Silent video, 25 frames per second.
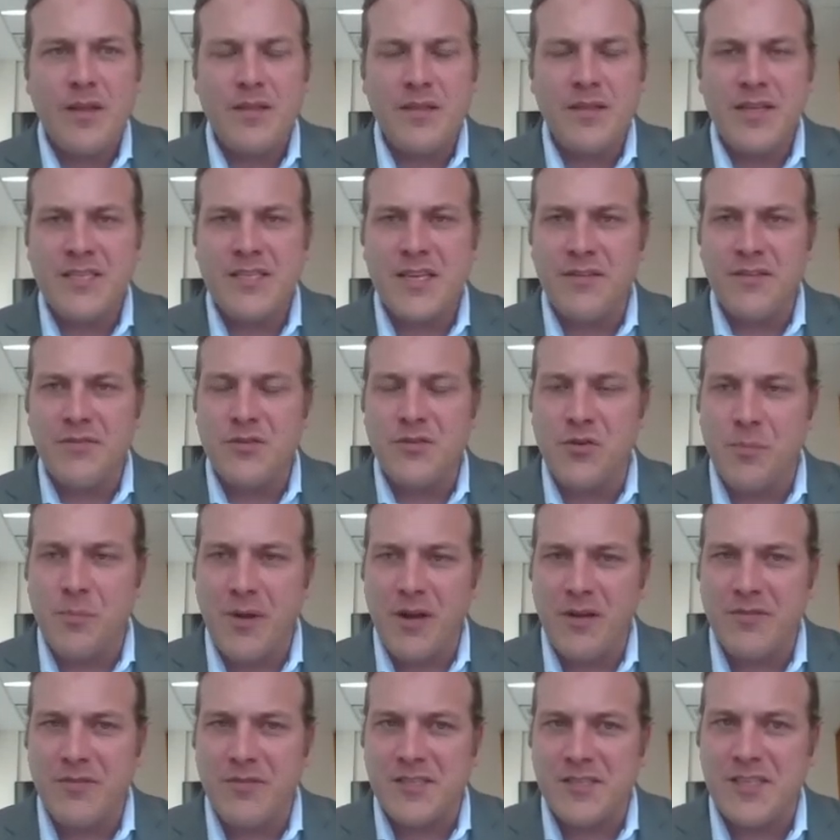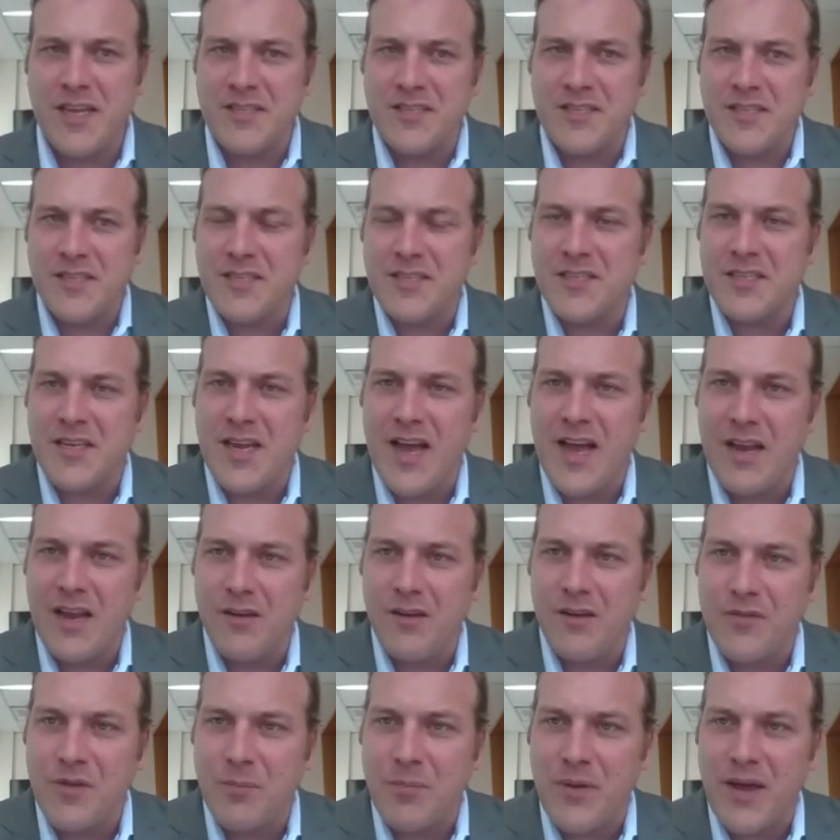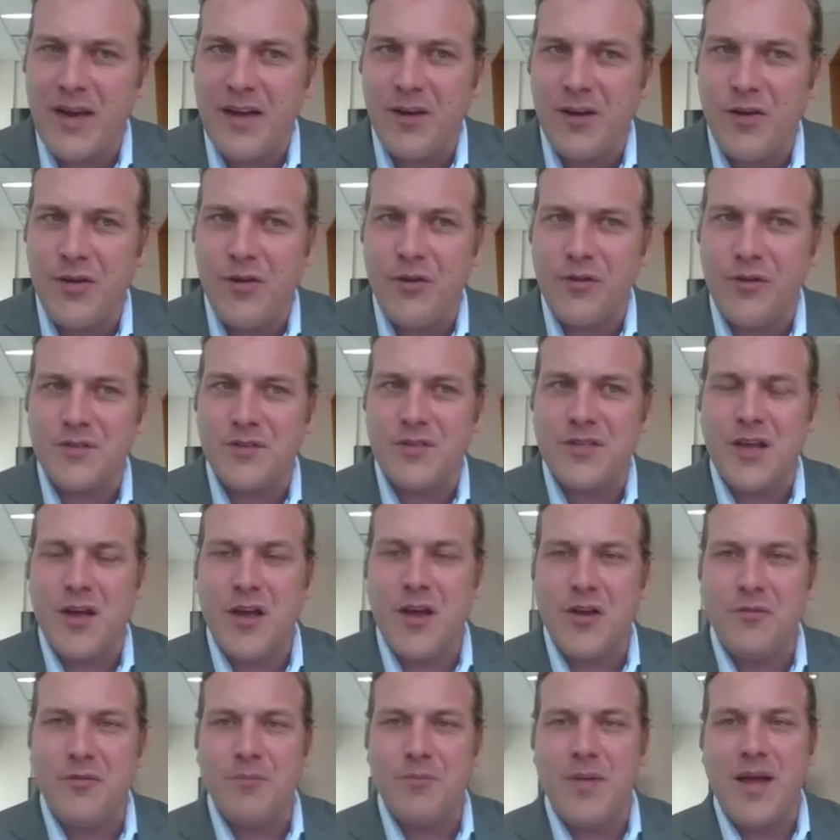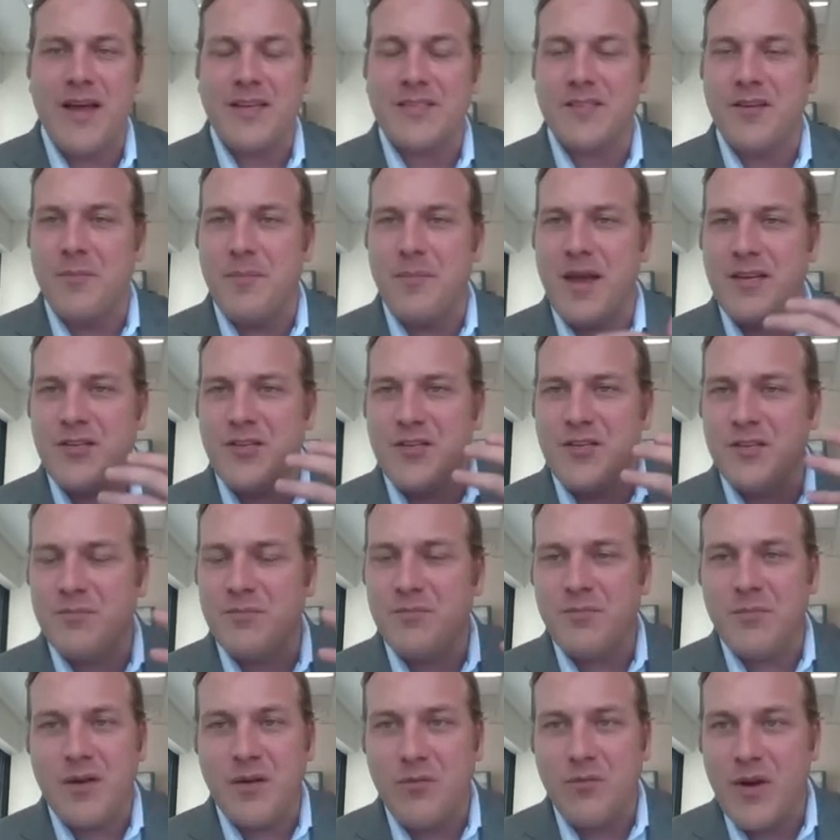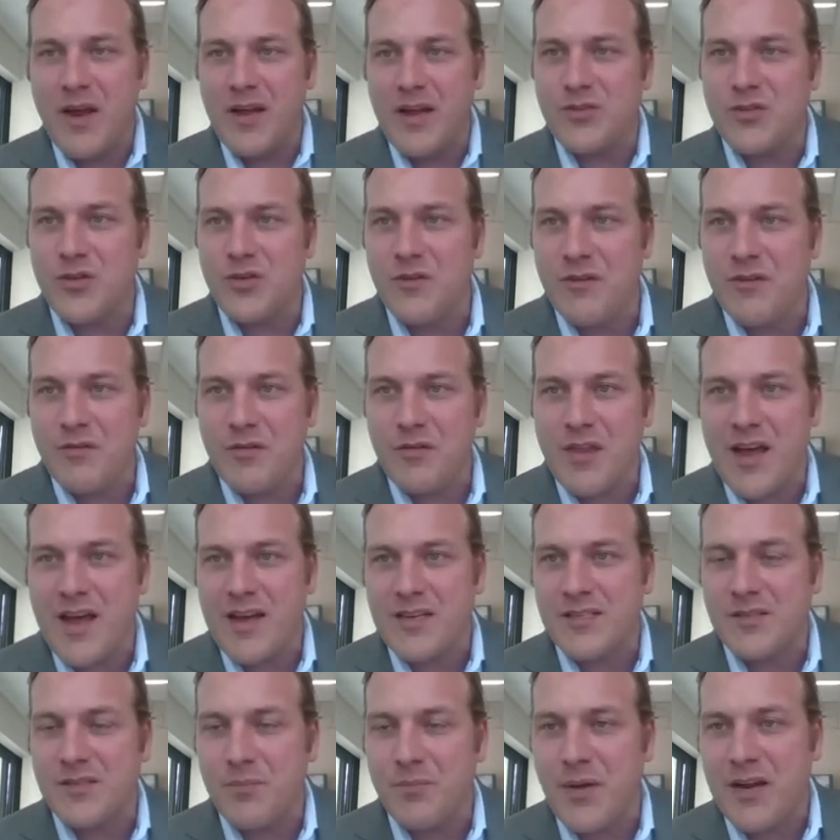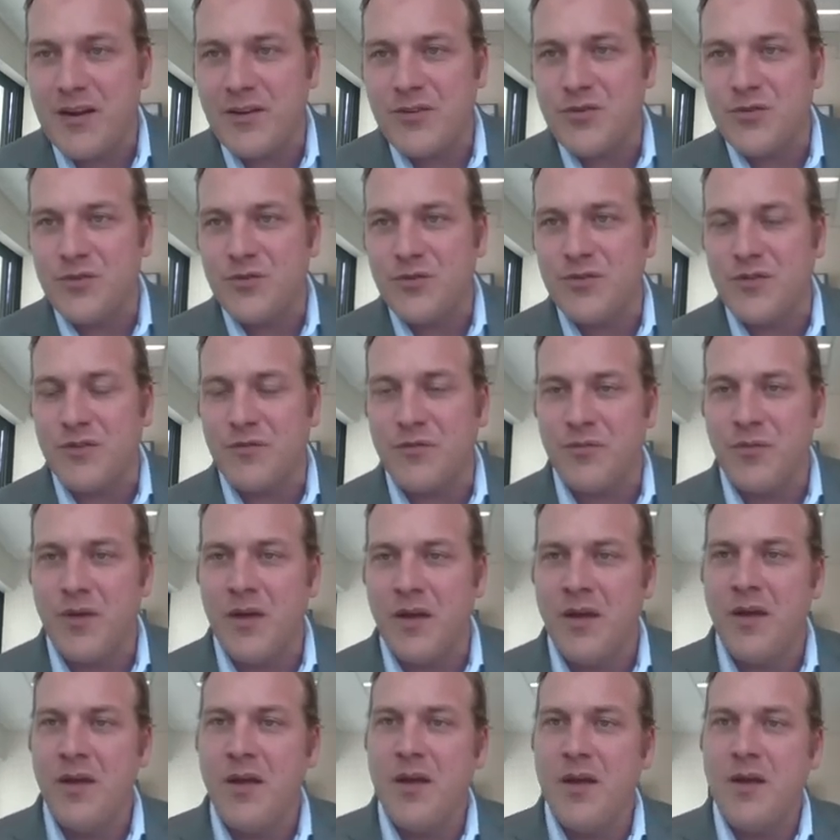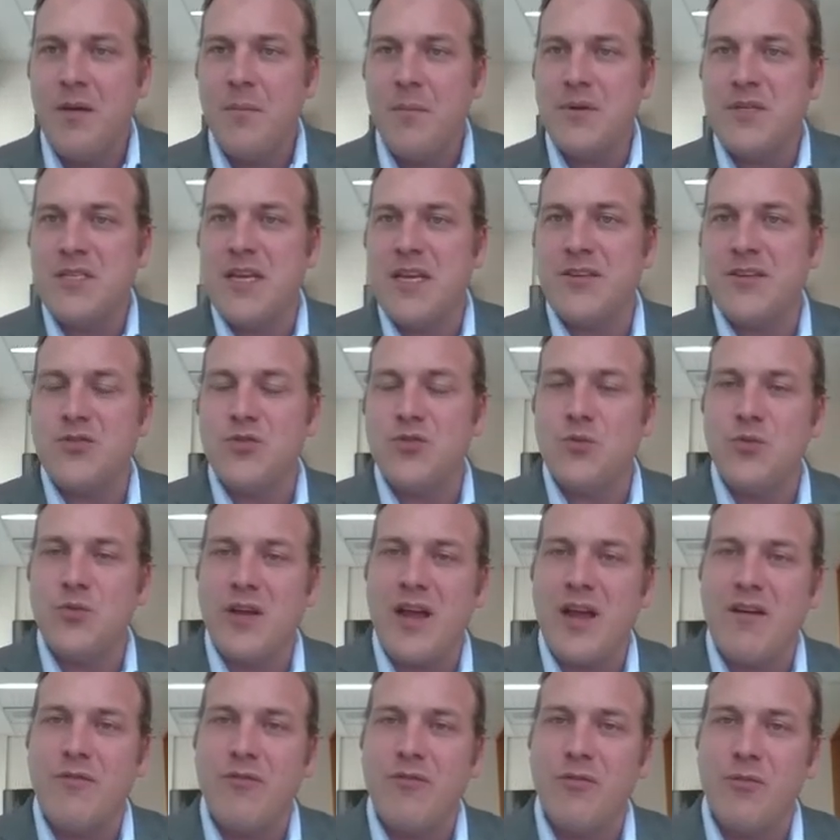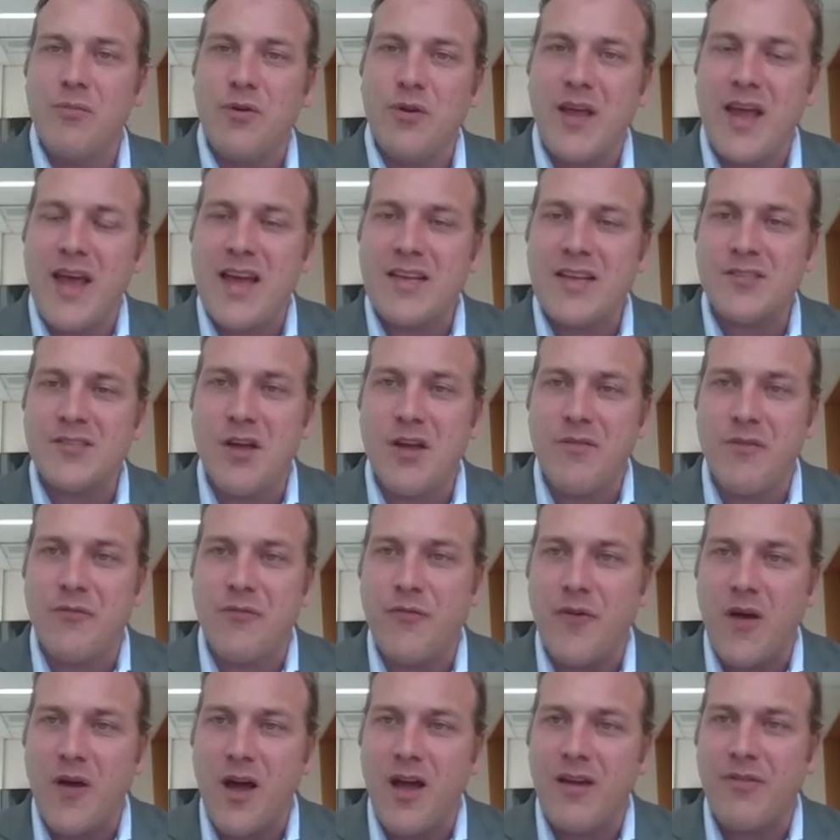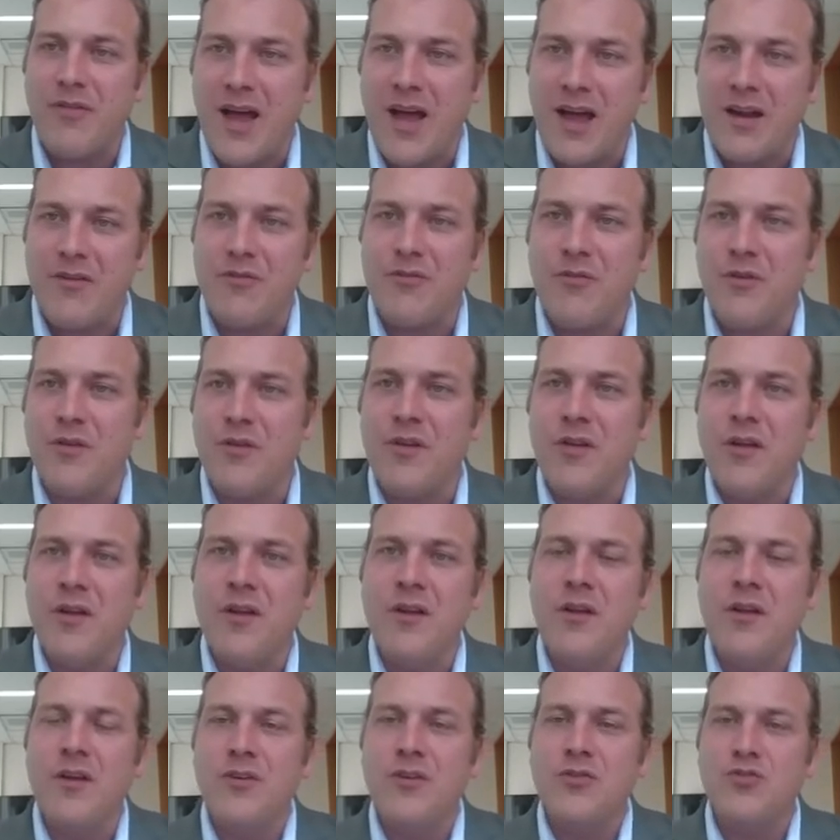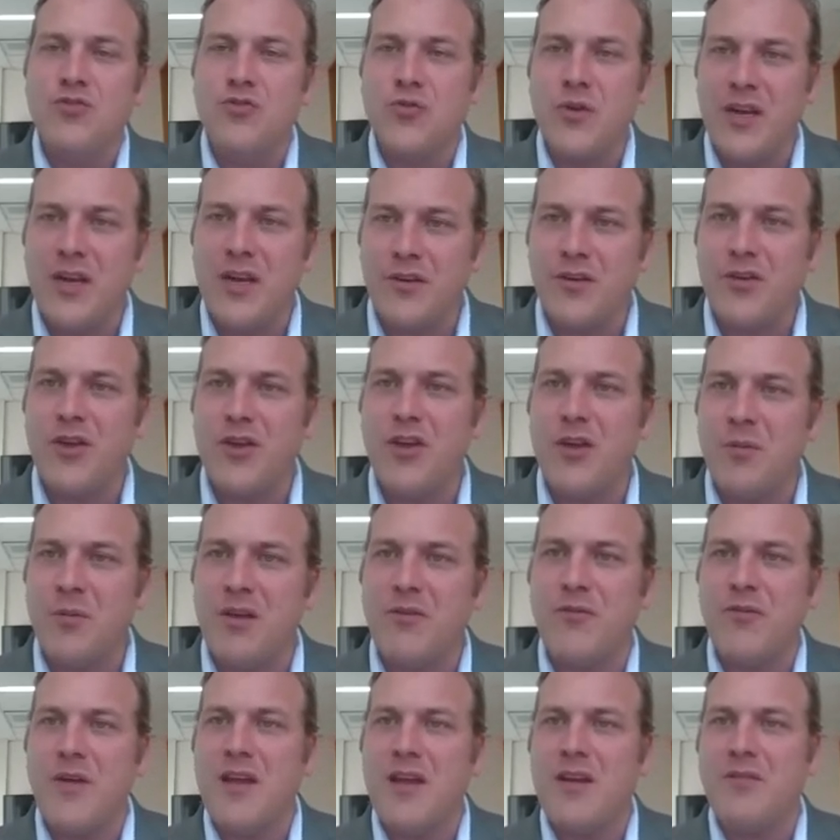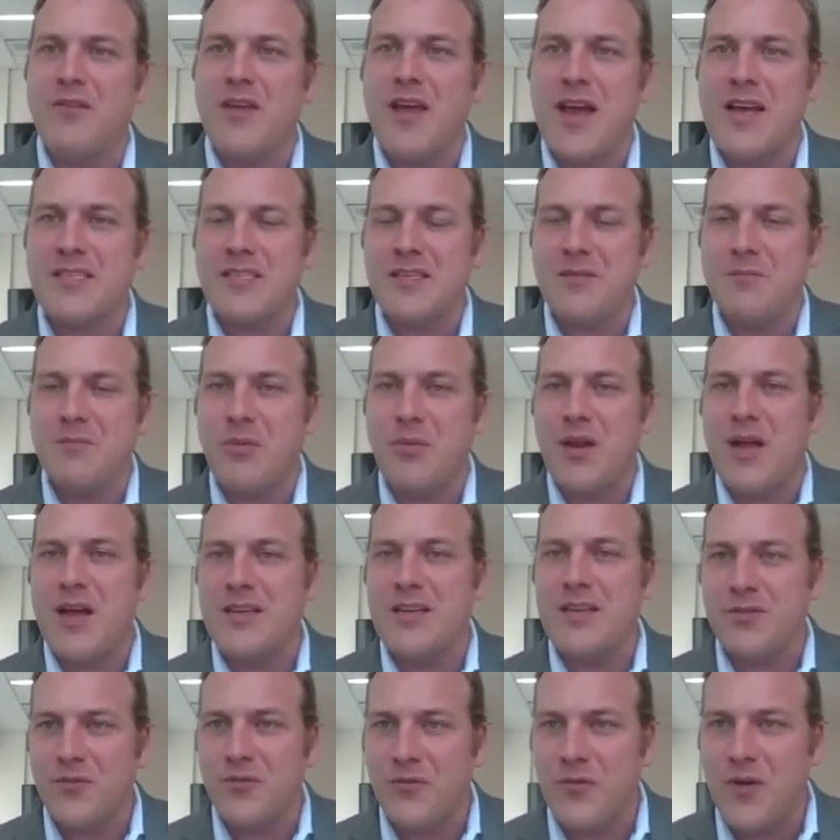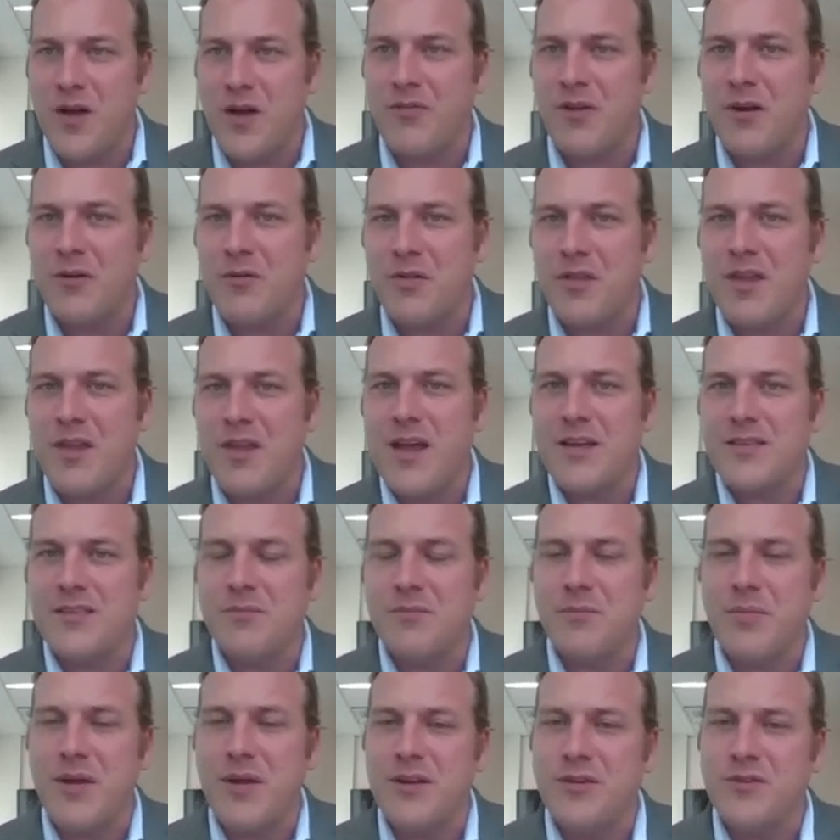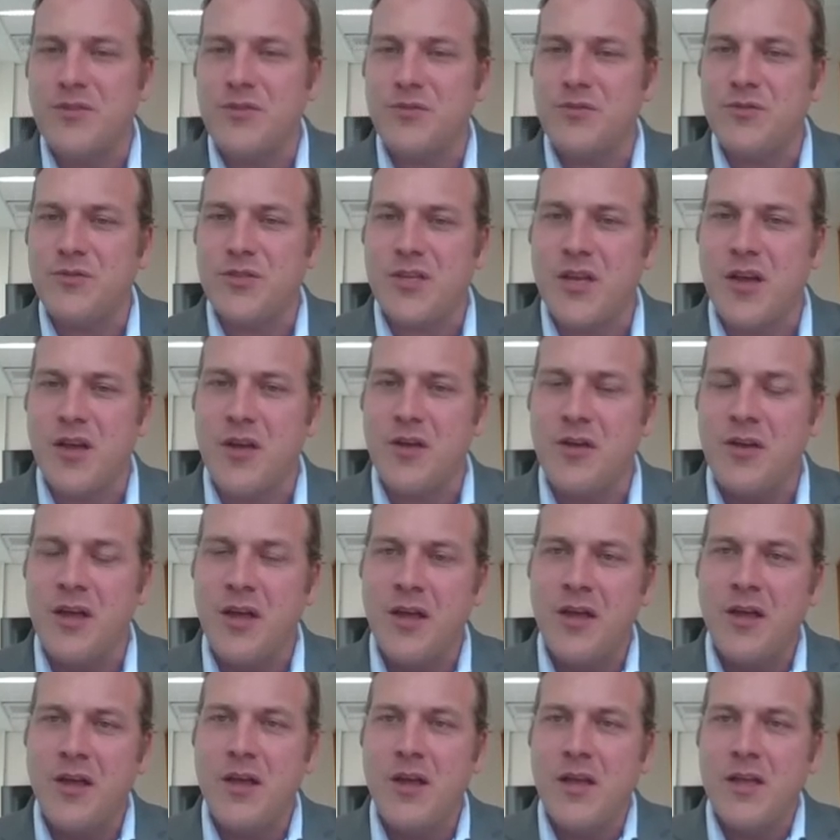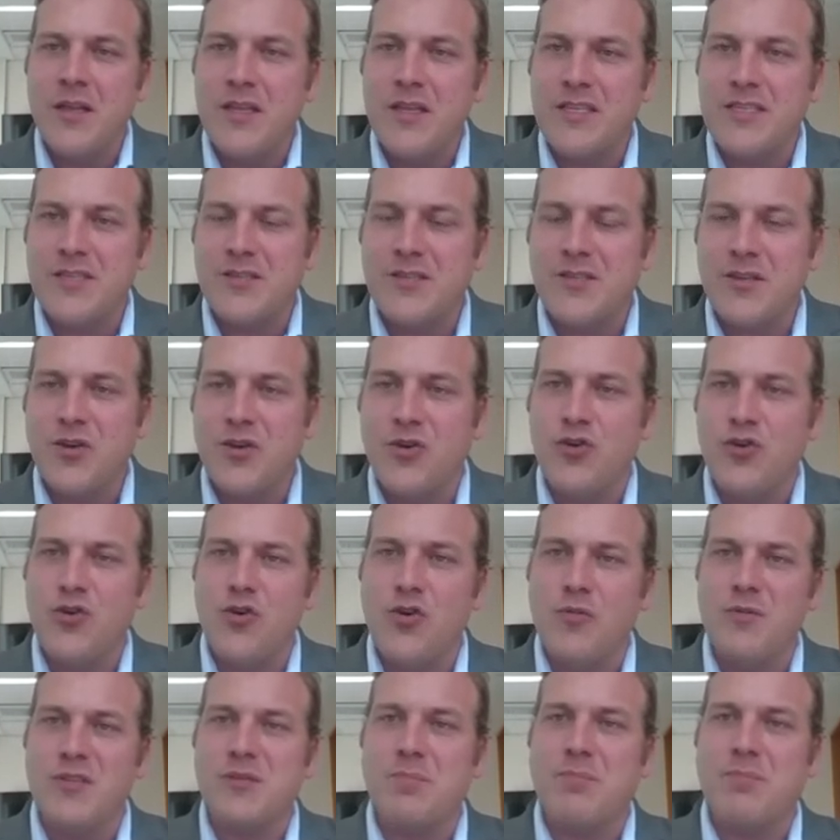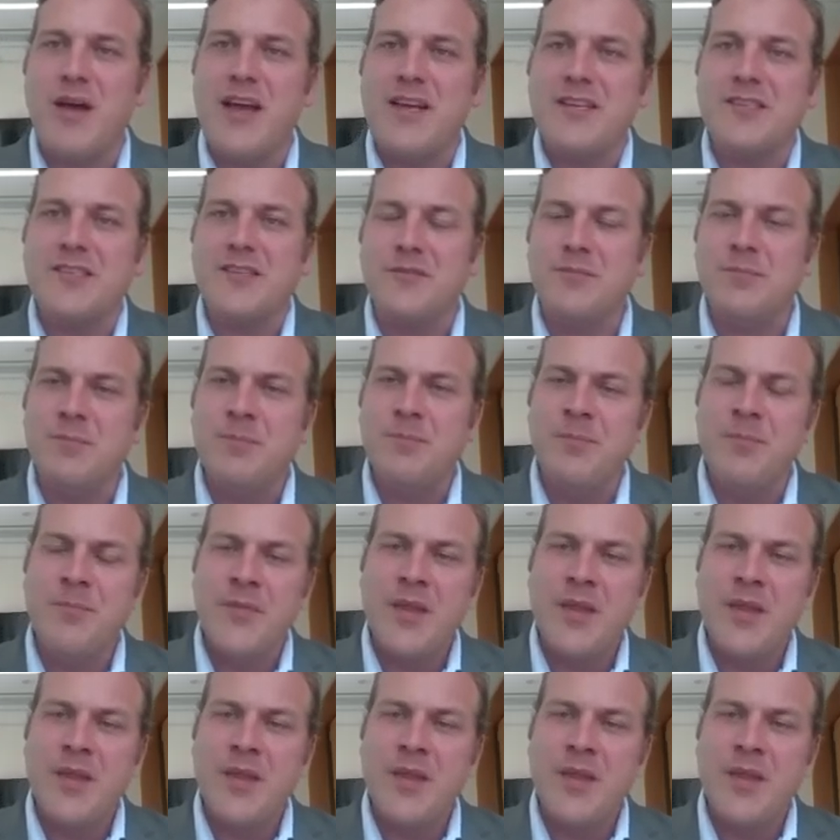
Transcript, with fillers: this gives you a bit of a sense of the scale of the Beetaloo. So as I mentioned, around 200,000 petajoules of potential recoverable gas, over 500 trillion cubic feet of gas in place, or 500,000 petajoules. So this is an enormous basin.